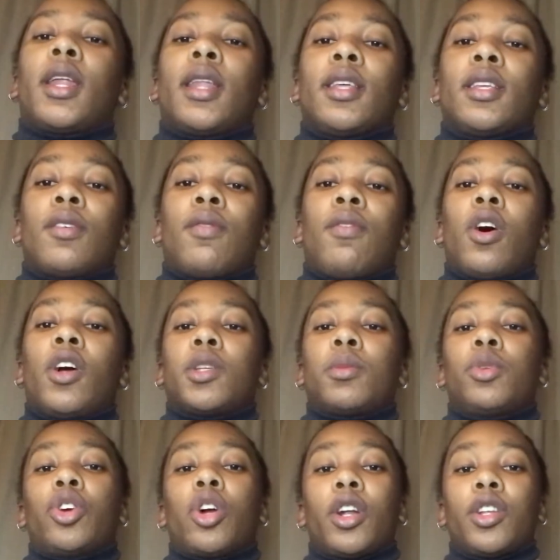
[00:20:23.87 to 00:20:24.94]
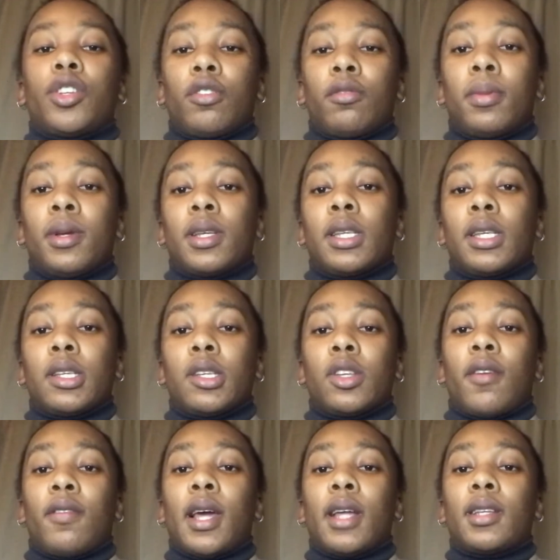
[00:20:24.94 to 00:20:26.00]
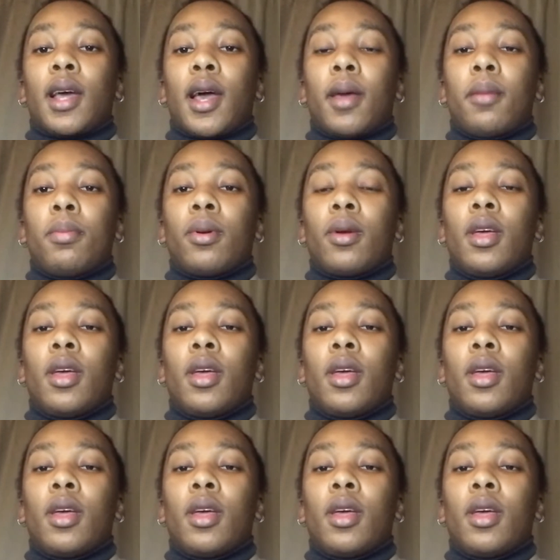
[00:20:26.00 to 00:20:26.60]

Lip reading: and there's a vast majority of businesses of that type.